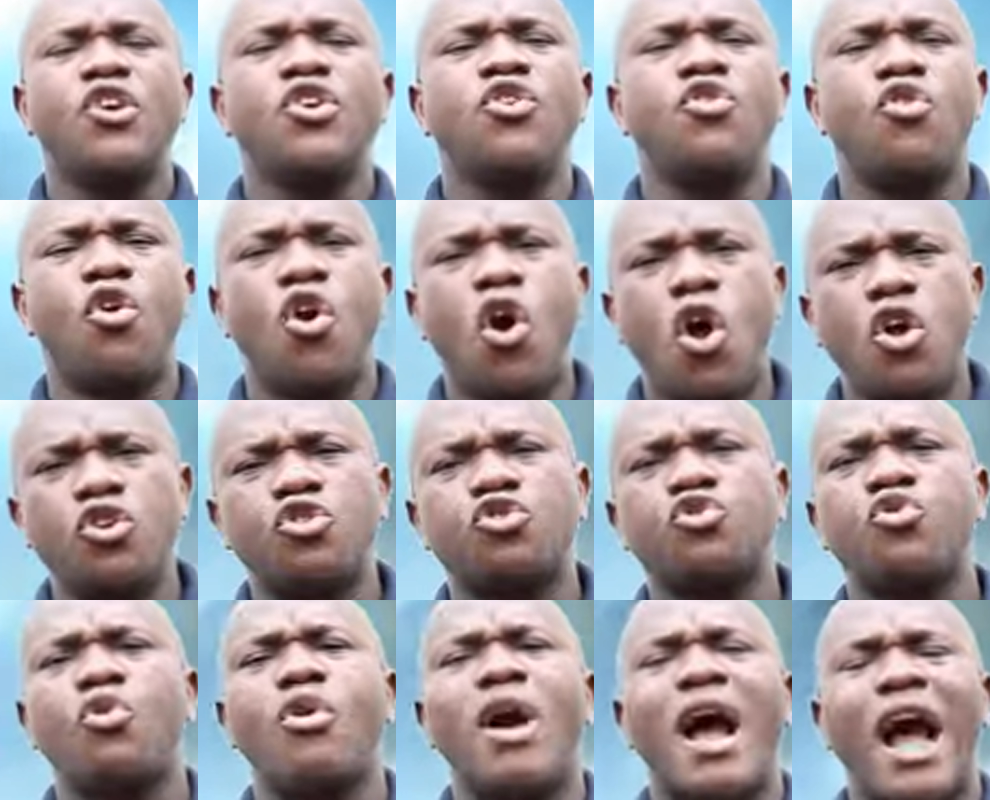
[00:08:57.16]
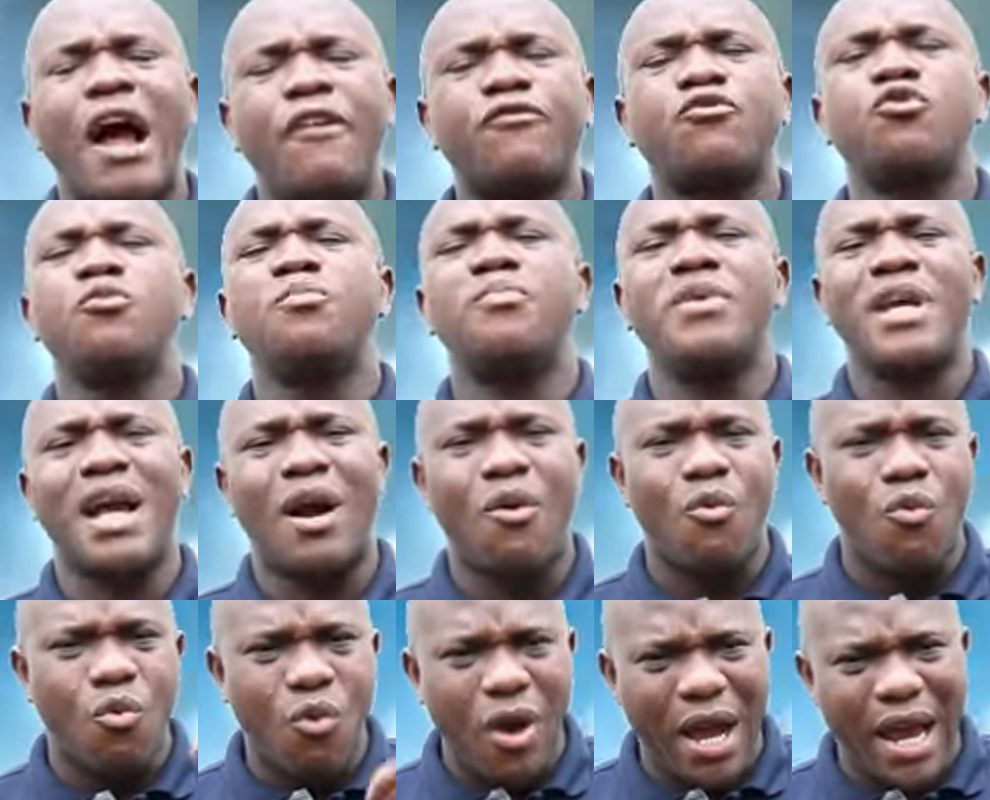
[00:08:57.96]
you also have to be
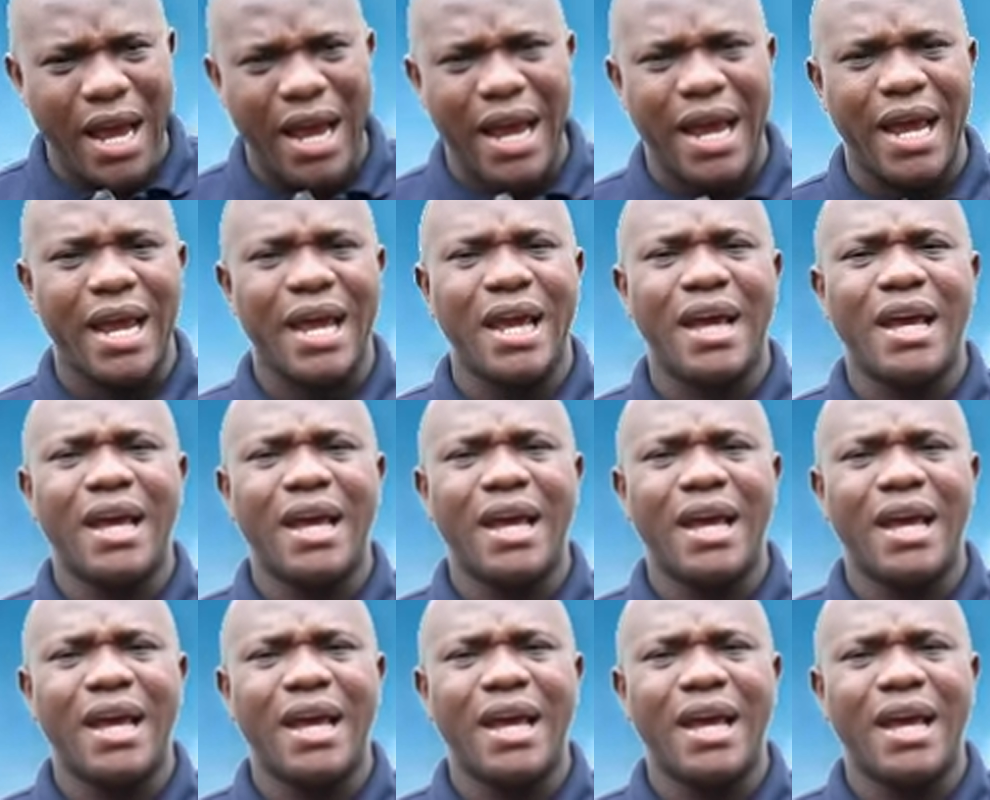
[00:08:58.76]
aware